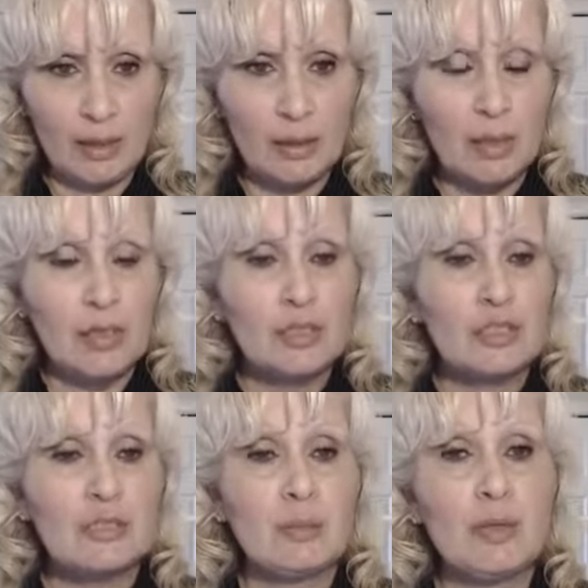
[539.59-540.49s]
Your
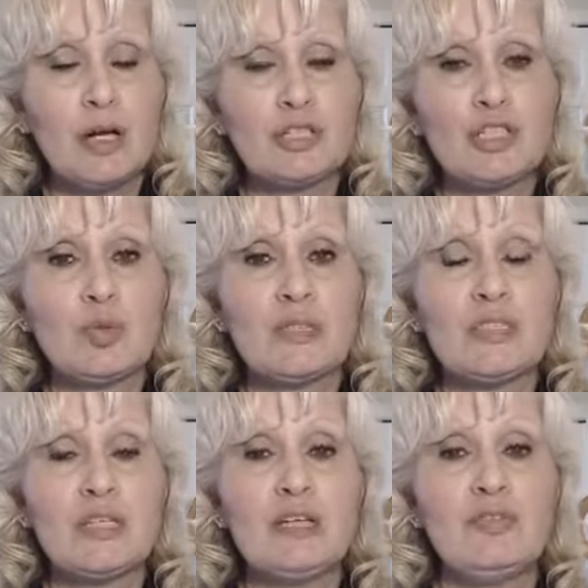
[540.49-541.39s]
subconscious wants
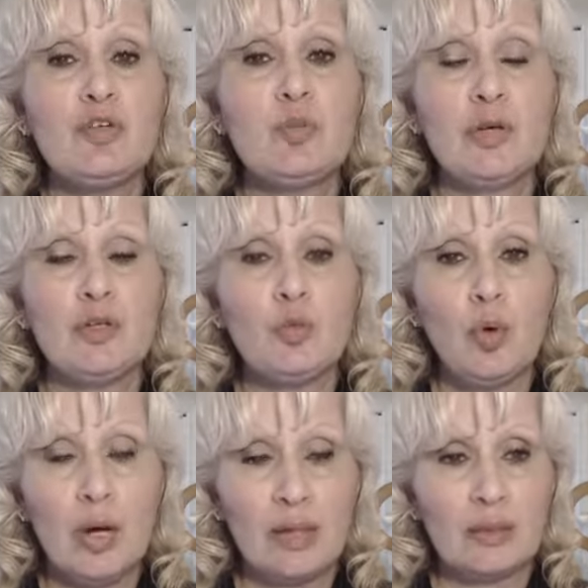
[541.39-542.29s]
to give you what you
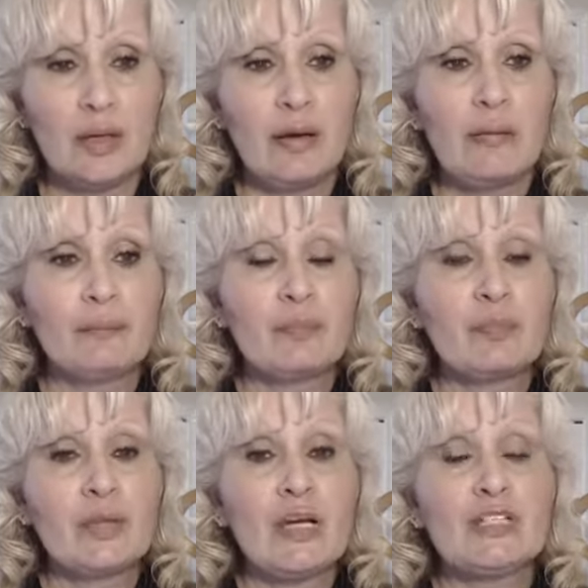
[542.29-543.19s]
want.
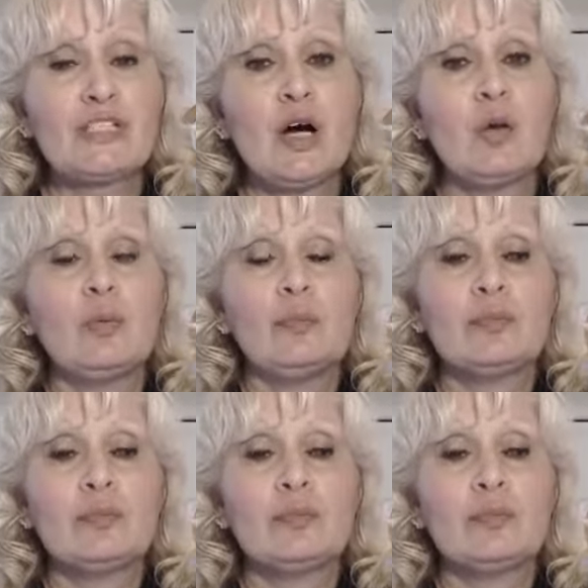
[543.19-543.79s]
So,